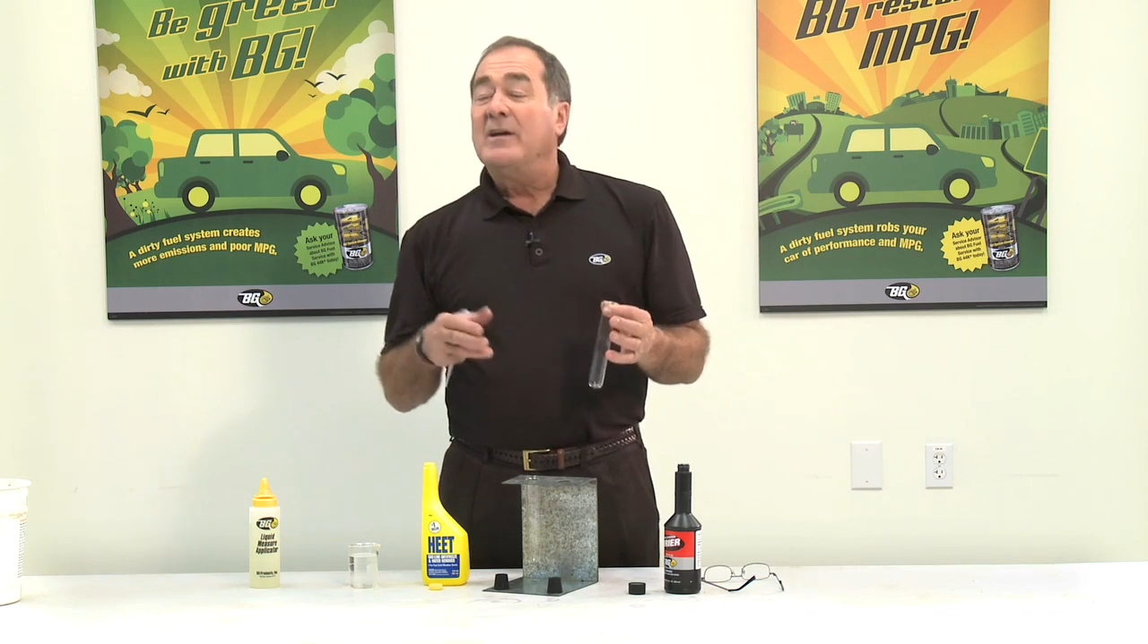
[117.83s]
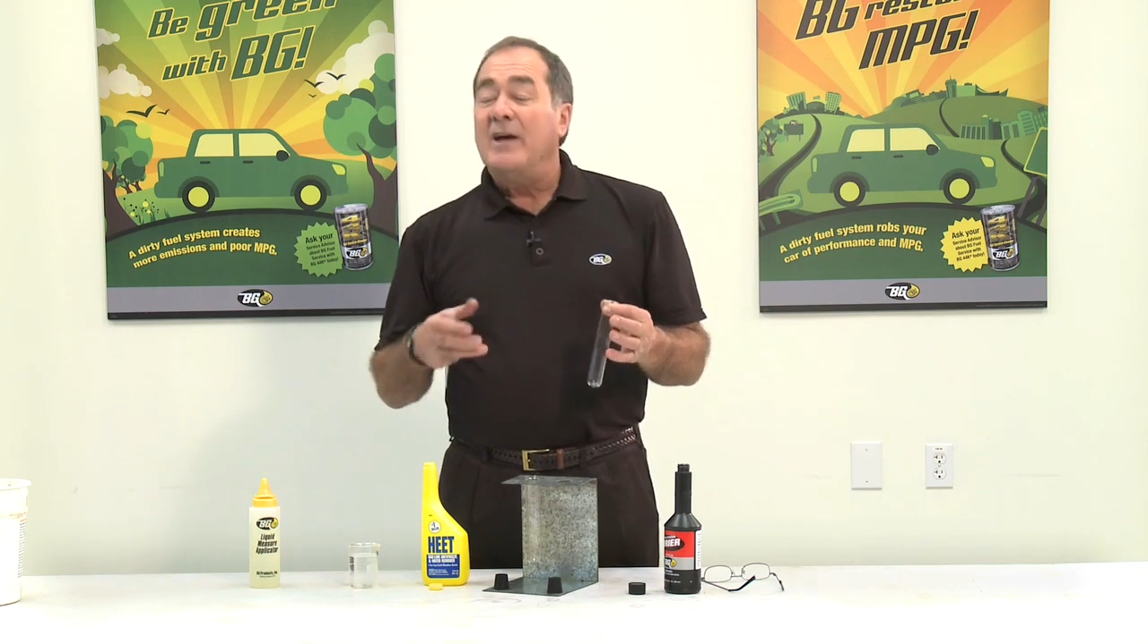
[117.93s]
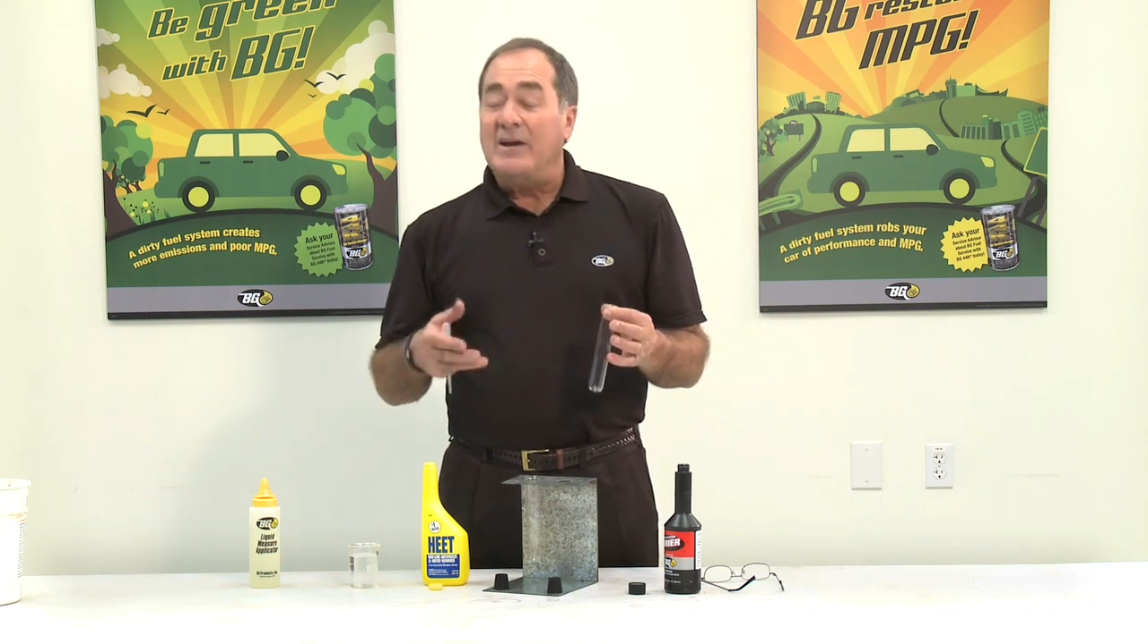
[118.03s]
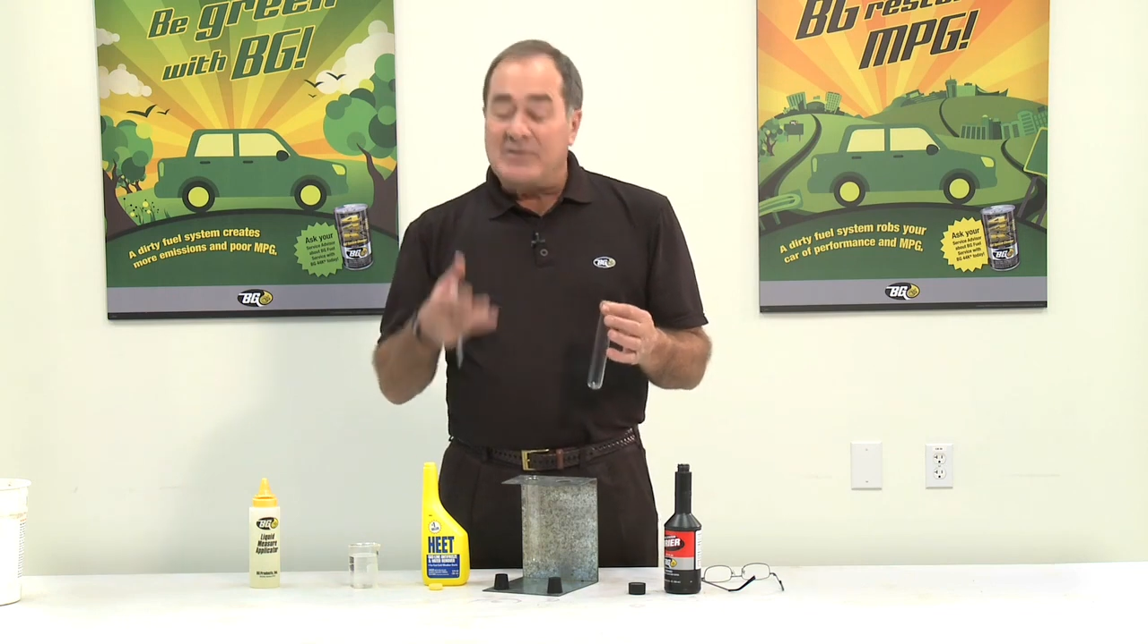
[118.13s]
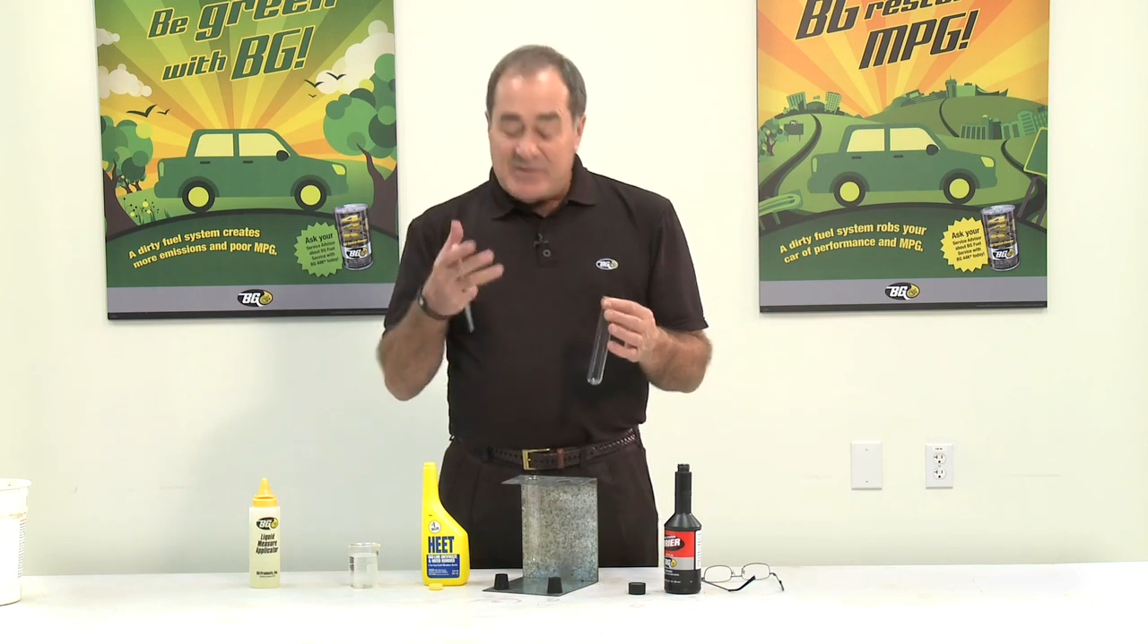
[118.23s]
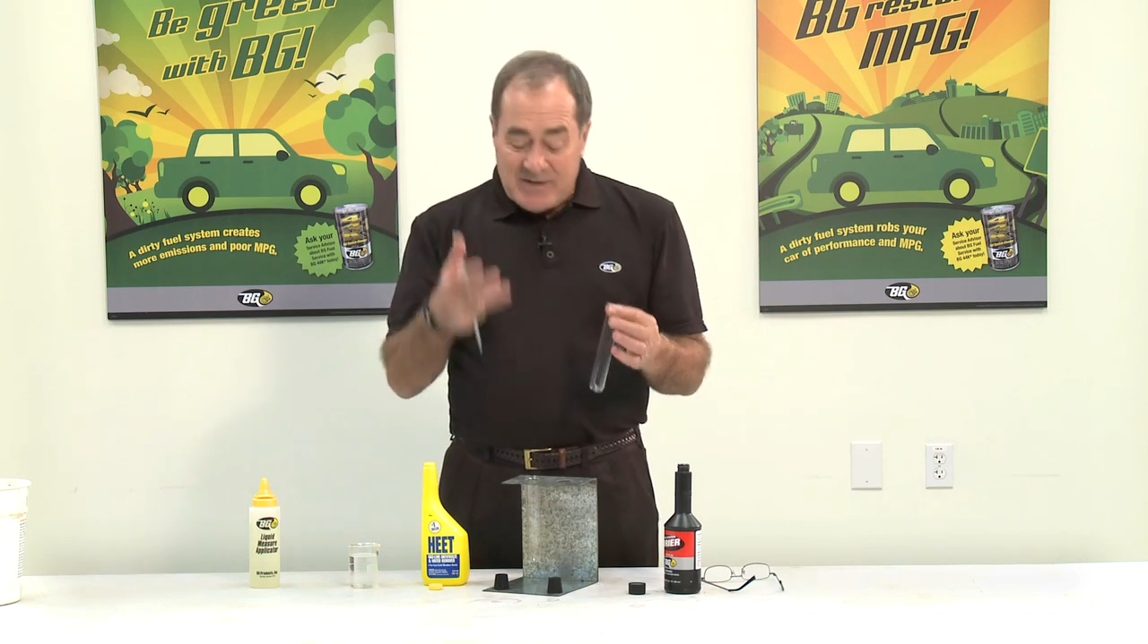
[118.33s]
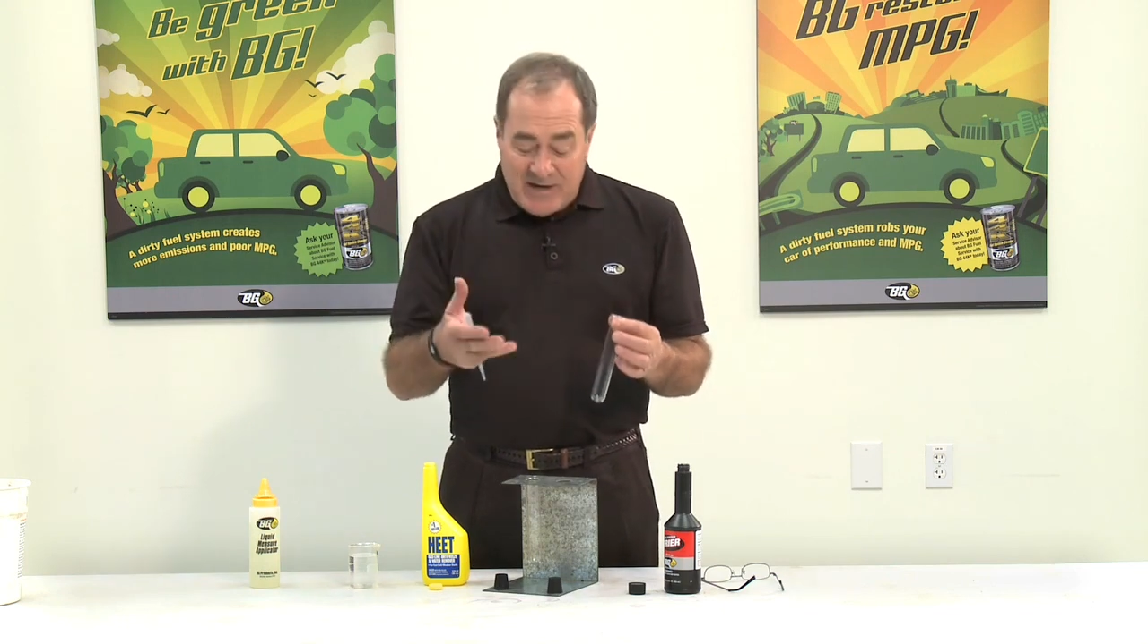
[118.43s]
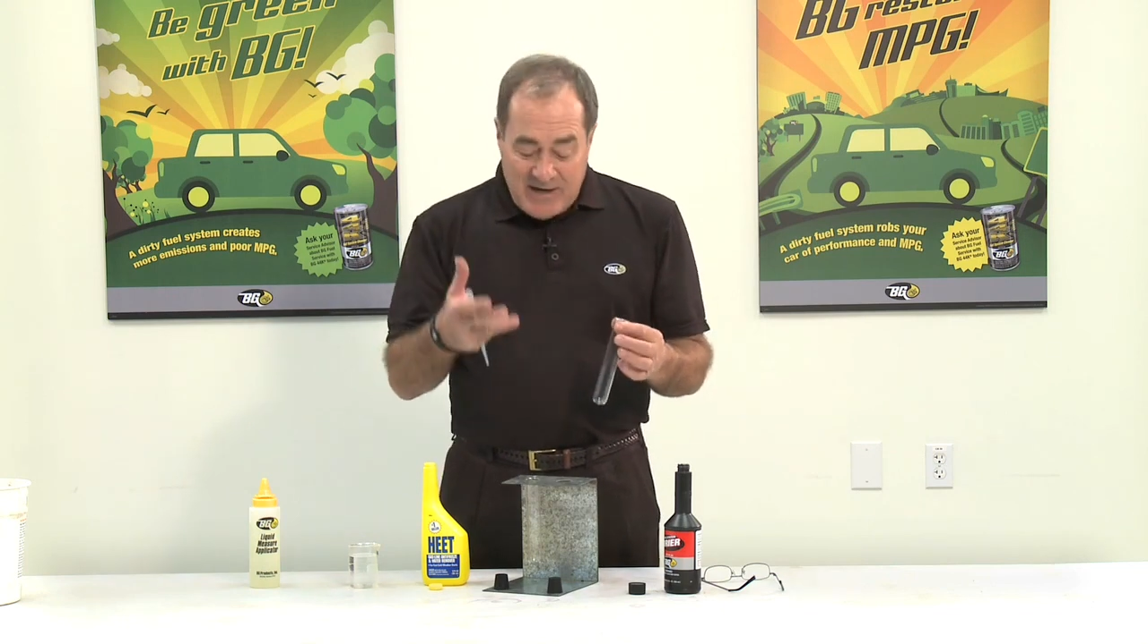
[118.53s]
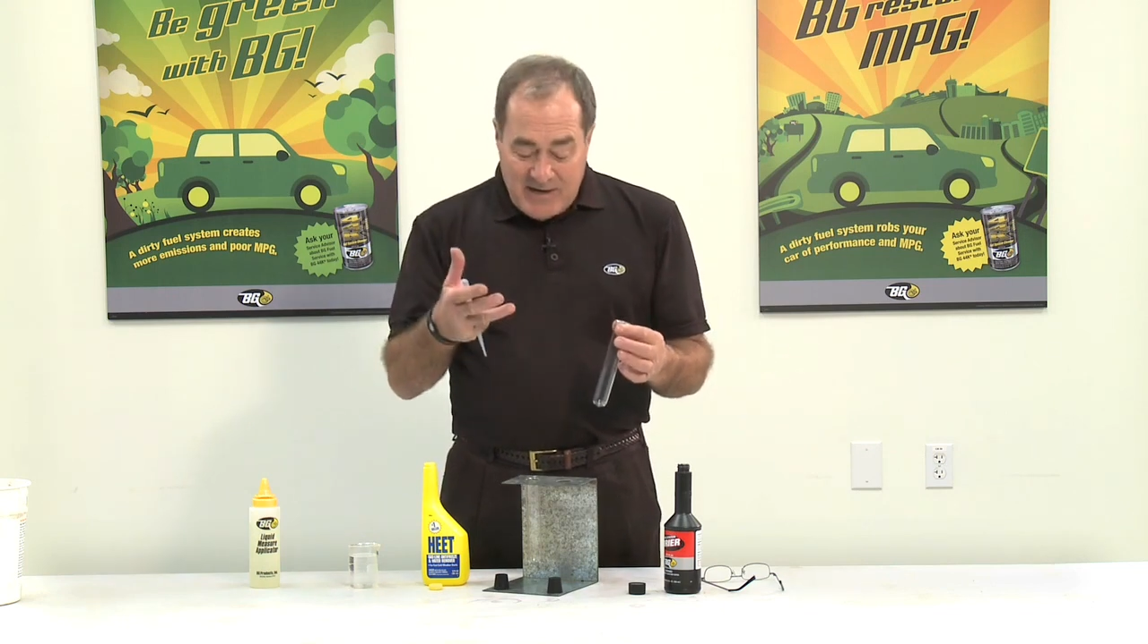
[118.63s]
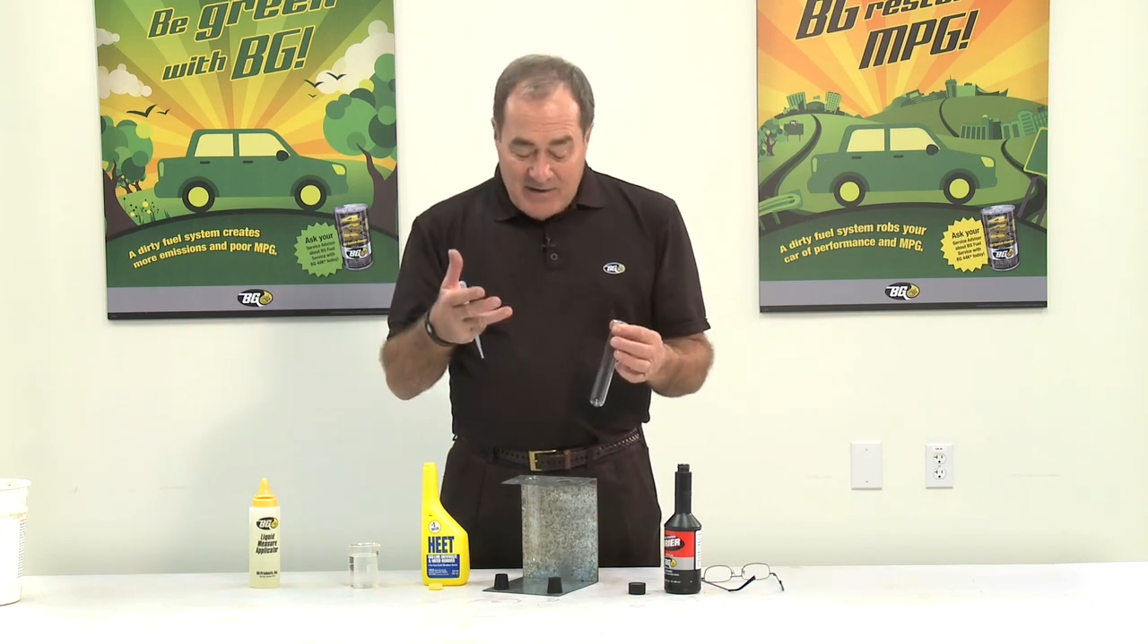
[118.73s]
and
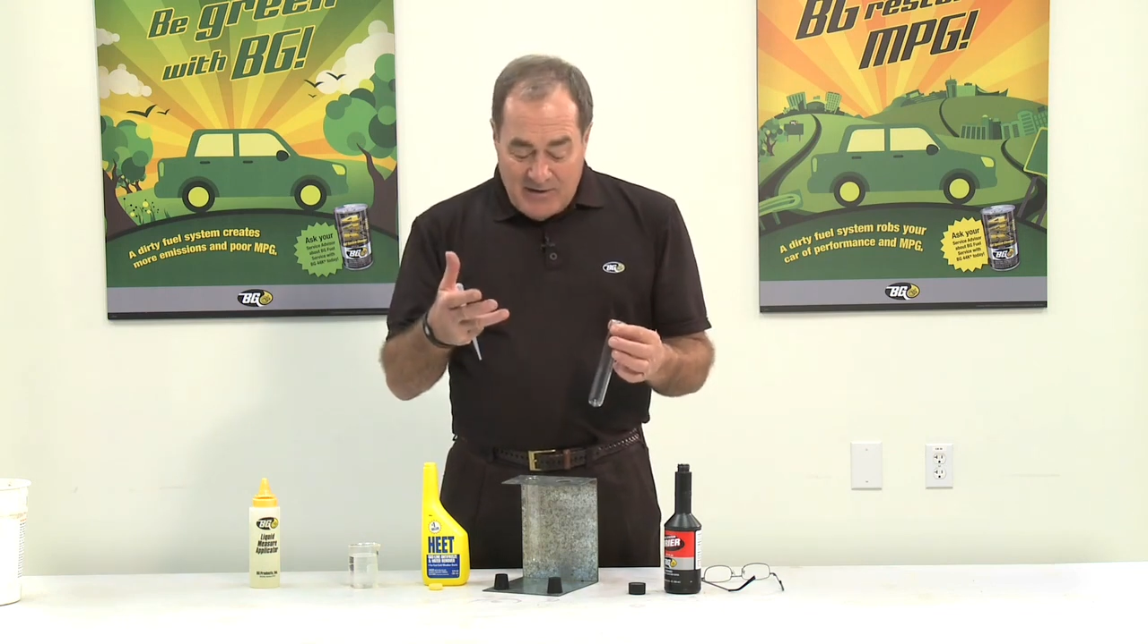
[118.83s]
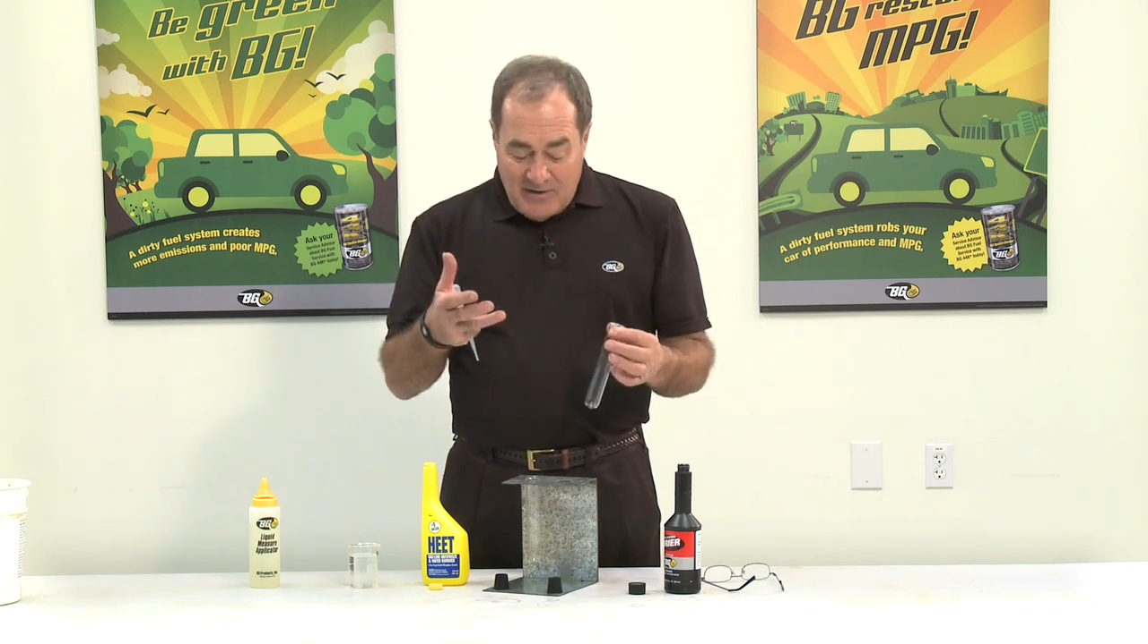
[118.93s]
see